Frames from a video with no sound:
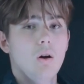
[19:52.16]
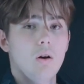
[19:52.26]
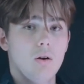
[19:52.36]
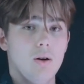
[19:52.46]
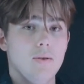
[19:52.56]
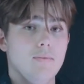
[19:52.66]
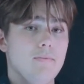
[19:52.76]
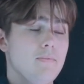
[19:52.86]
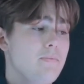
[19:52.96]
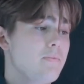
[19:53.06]
All right,
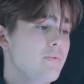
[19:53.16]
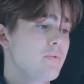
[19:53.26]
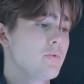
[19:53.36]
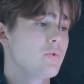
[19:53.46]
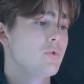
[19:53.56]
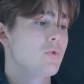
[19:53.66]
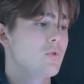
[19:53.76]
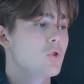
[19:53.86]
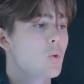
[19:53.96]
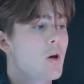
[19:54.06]

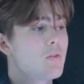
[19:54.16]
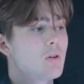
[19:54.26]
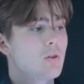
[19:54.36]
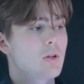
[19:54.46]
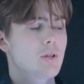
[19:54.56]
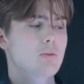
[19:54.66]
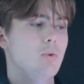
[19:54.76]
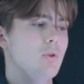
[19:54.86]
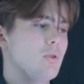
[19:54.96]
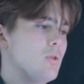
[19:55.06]
so we're having a look at this
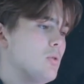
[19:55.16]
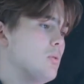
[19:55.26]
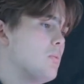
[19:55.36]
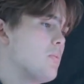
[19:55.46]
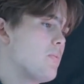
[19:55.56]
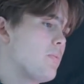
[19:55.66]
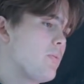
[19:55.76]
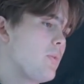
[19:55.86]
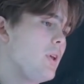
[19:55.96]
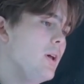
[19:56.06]
molecule
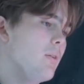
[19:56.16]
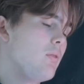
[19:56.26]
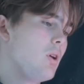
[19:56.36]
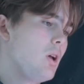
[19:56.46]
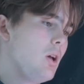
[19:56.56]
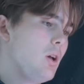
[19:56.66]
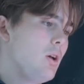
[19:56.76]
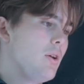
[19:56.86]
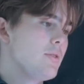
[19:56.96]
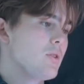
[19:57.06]
here.
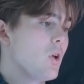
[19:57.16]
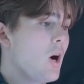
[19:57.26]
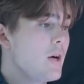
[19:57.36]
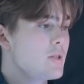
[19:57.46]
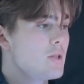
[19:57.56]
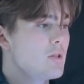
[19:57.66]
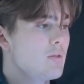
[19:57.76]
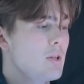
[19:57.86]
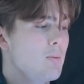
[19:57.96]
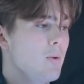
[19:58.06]
So the hydrogen
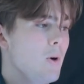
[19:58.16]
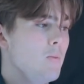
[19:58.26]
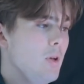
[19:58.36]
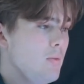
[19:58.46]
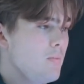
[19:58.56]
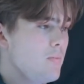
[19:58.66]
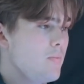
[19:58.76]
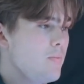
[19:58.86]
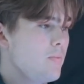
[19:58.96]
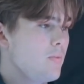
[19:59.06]
and the bromine
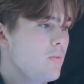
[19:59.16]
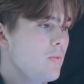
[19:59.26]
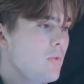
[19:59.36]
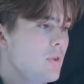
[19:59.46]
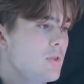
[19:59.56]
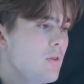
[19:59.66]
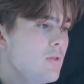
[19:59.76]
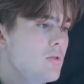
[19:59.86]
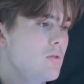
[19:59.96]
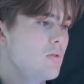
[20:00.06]
is
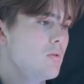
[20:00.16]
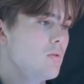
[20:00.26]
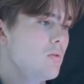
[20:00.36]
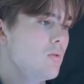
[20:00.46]
going to